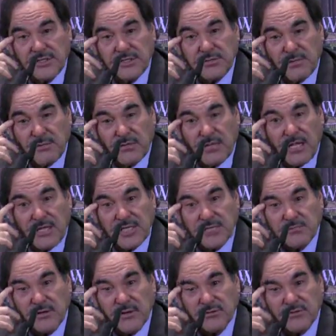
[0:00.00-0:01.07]
She's middle-class
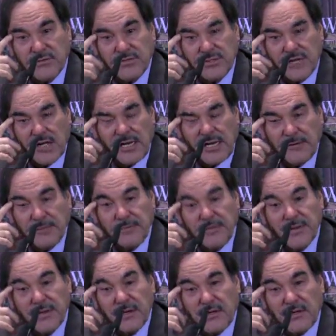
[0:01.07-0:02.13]
mother of Shia,
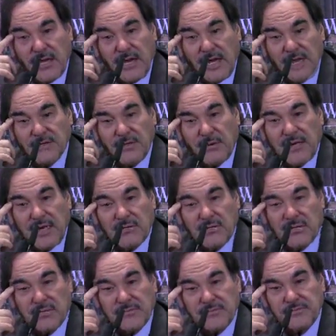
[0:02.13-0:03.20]
and
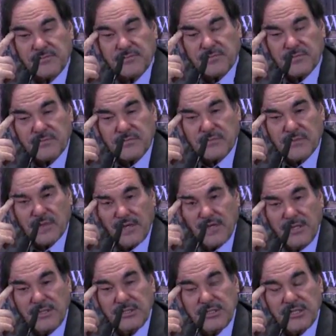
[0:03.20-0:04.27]
Michael
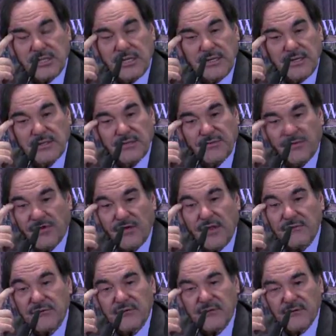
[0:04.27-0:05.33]
is the
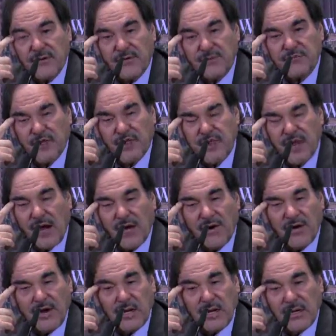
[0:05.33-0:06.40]
father of
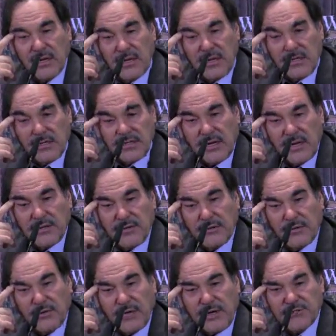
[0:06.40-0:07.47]
Carrie,
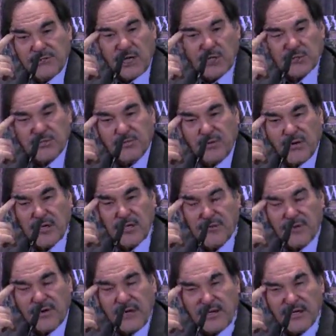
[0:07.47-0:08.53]
and we have Josh Brolin
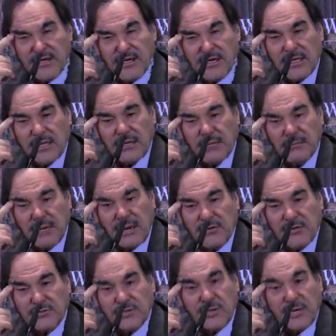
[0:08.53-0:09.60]
and Frank Langella, and
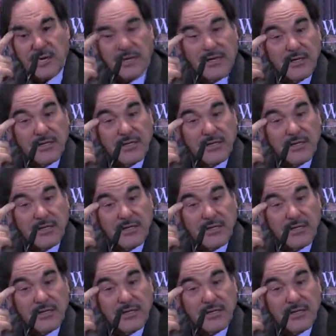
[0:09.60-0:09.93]
Michael trying